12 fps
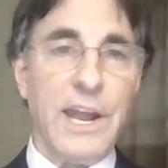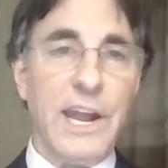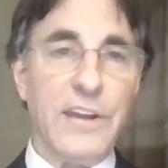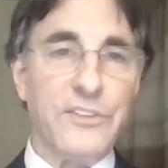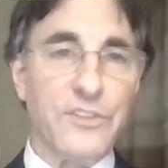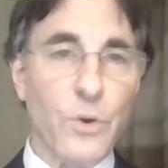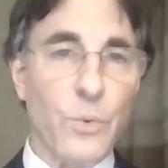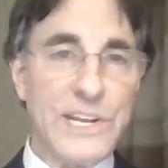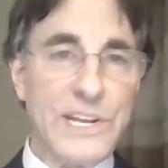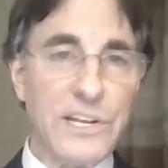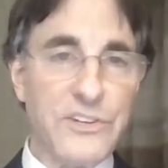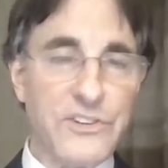And so
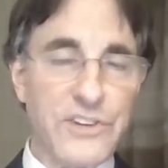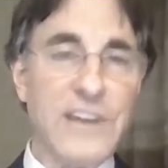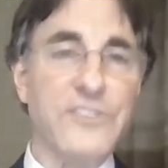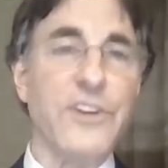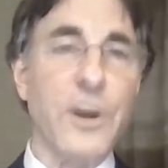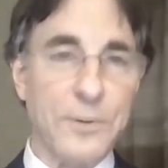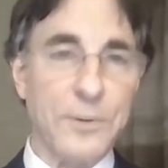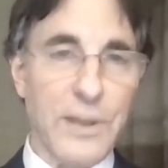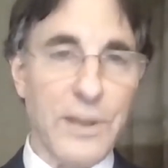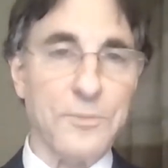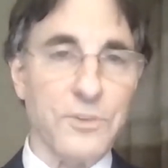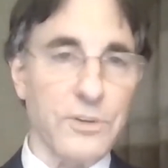we can change our
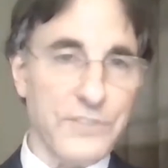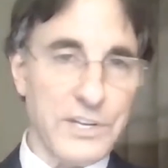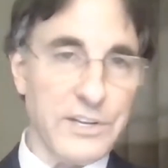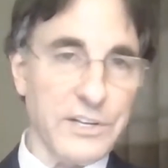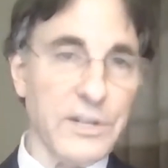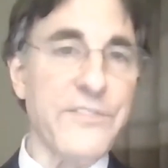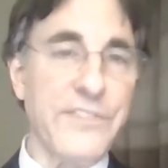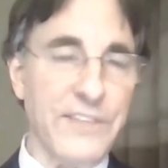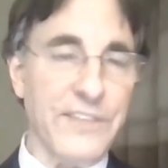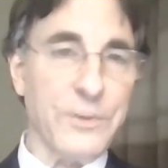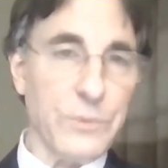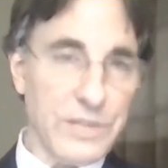perception of the
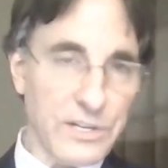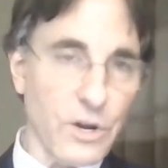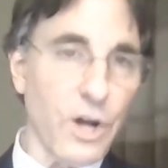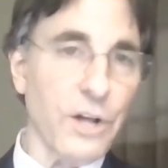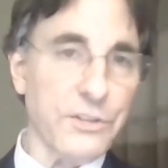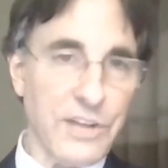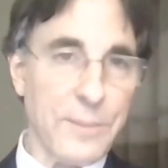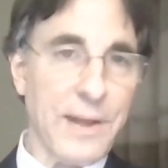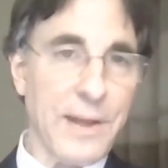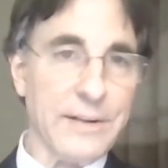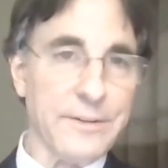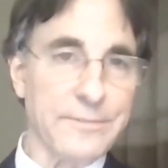event that we call a
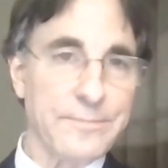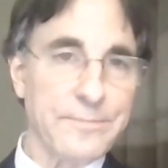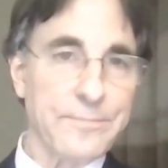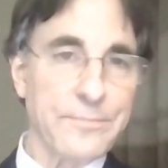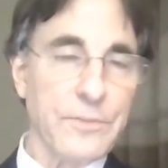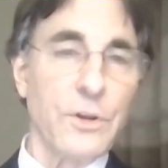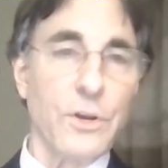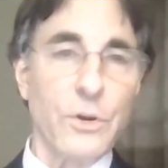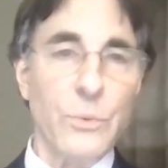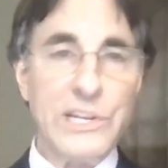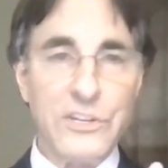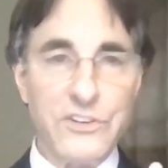setback.
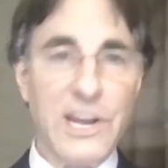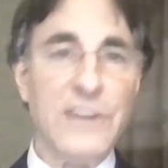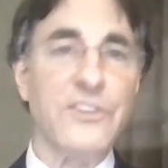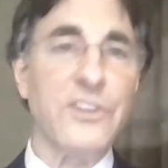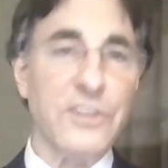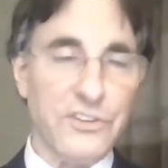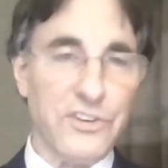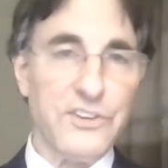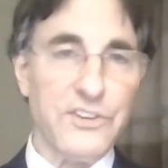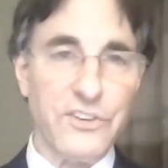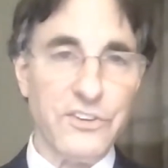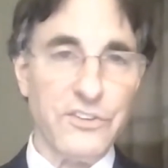We can change the
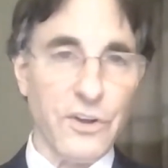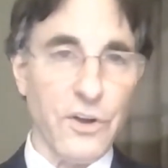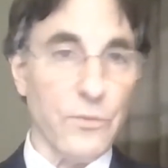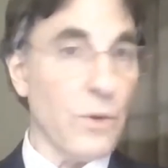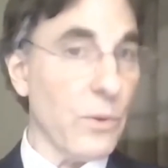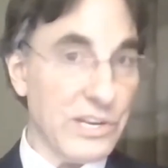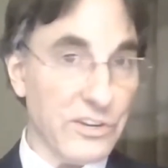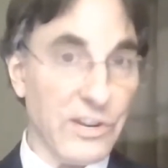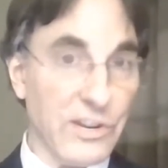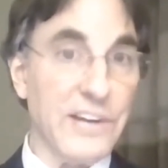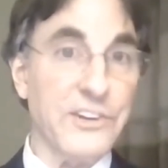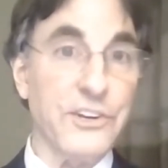decisions of what we
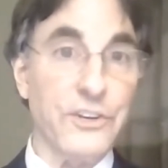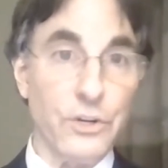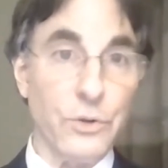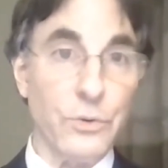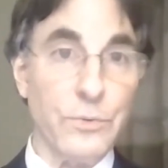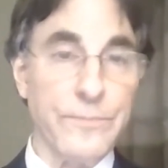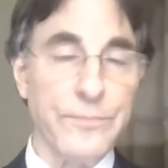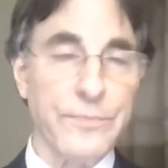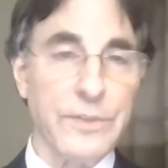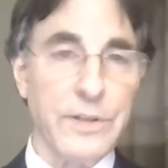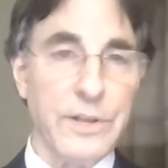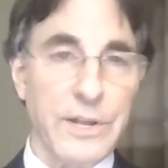decide to do,
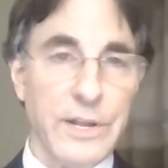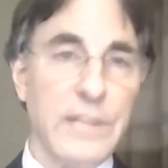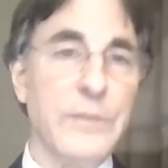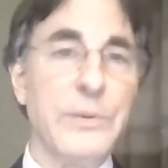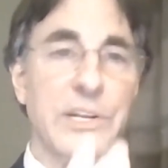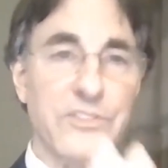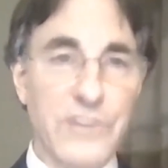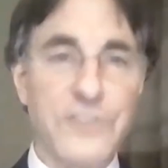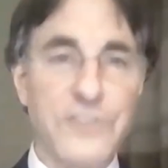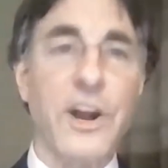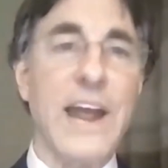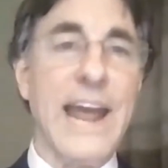and then we can
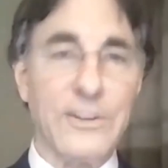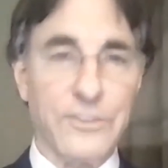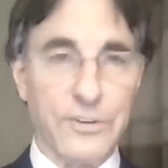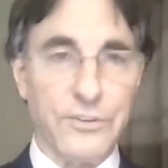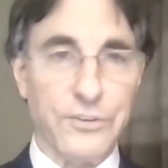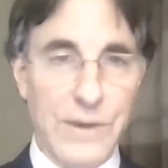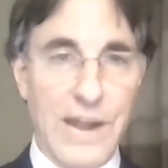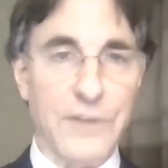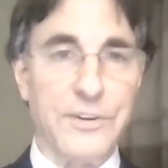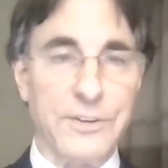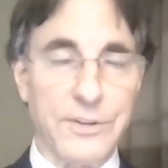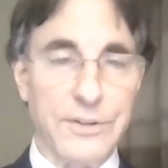change our actions
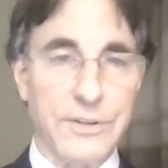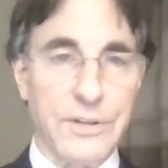around it.